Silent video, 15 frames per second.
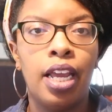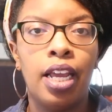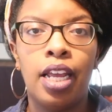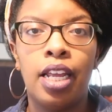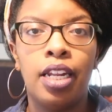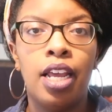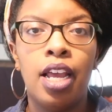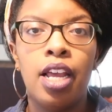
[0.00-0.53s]

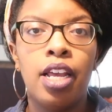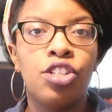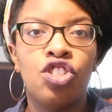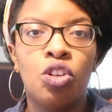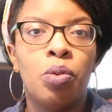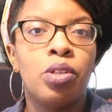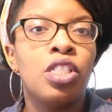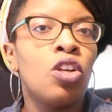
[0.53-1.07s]
and
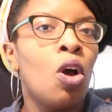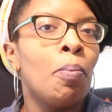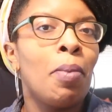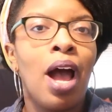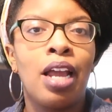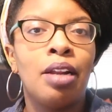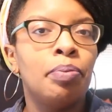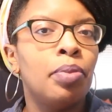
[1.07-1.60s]
she was so
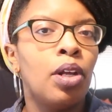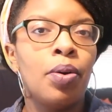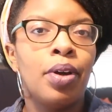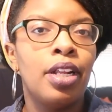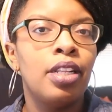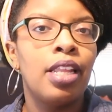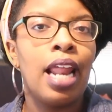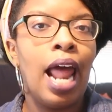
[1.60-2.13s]

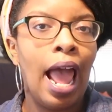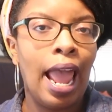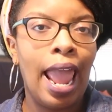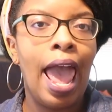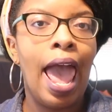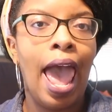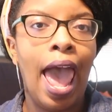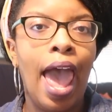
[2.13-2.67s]
mind-blowing that I
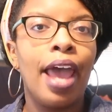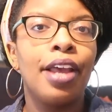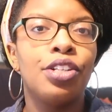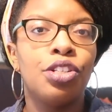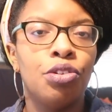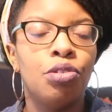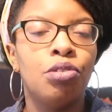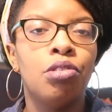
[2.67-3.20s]
had
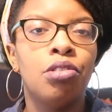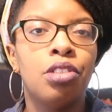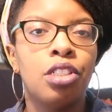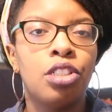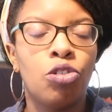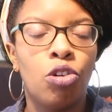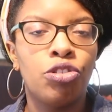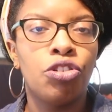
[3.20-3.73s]
to
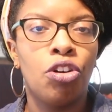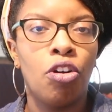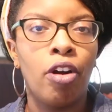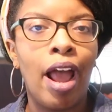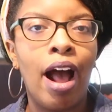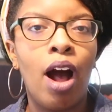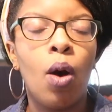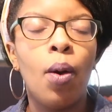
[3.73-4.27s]
search
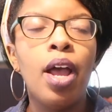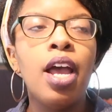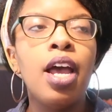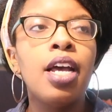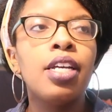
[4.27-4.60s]
her out.